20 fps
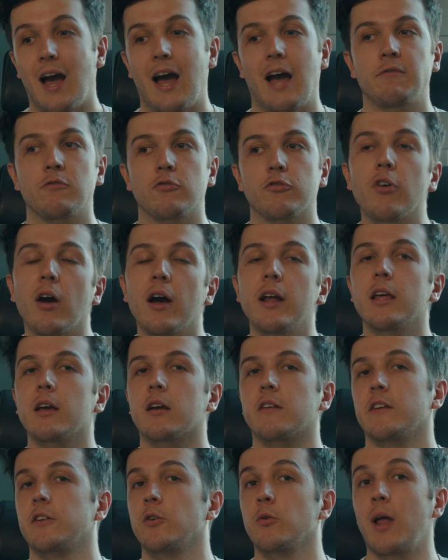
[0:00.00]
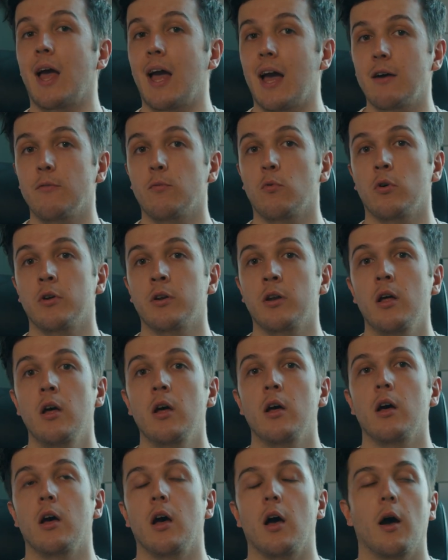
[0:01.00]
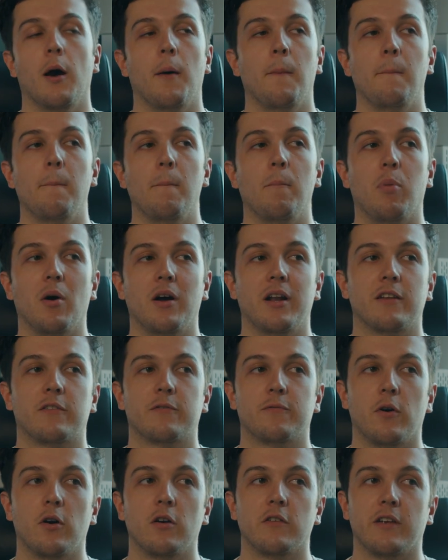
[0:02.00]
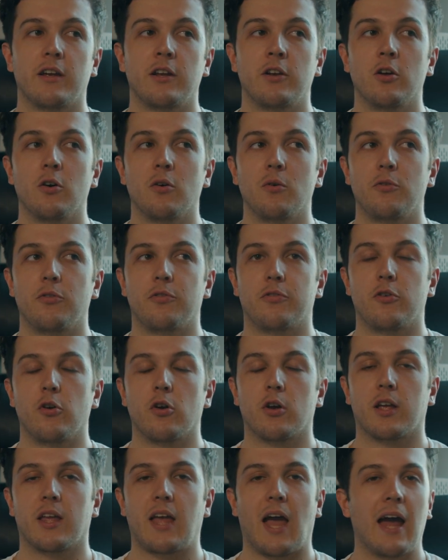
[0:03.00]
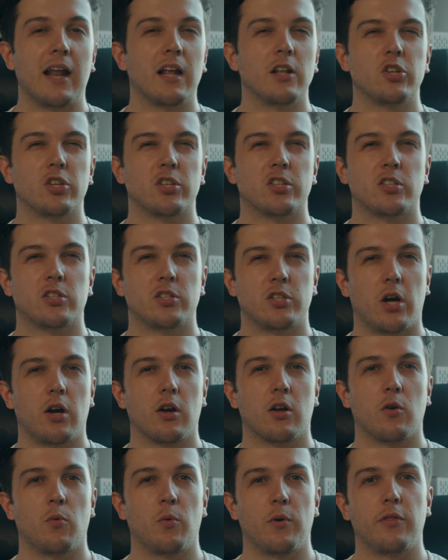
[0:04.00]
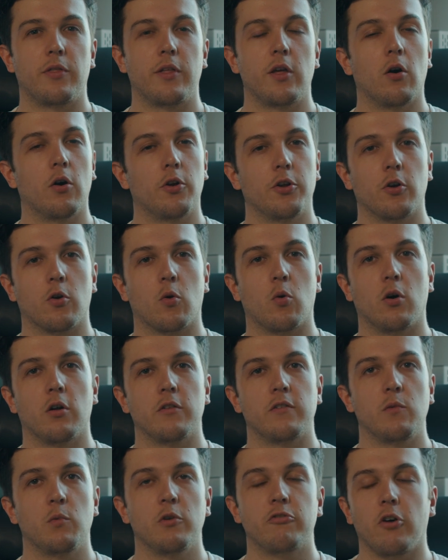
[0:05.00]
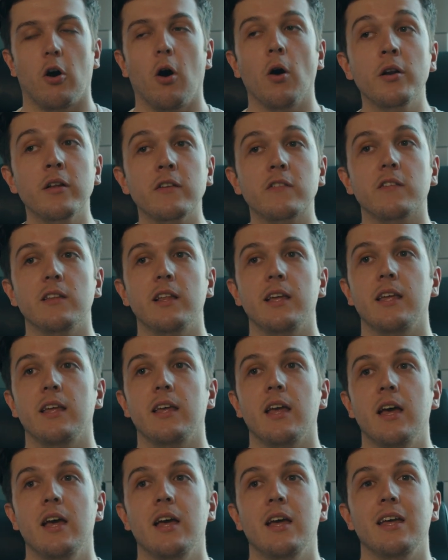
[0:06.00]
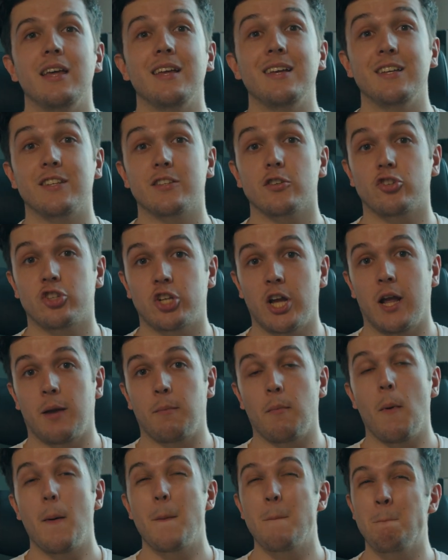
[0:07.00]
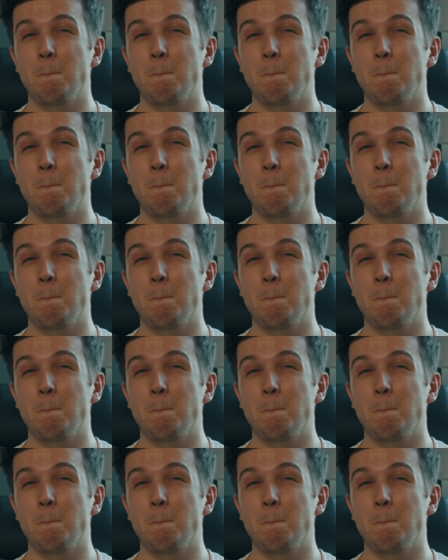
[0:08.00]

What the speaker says: I haven't tried it because I don't have one, but as far as I know, you're kind of just stuck with the audio quality, which honestly is a shame.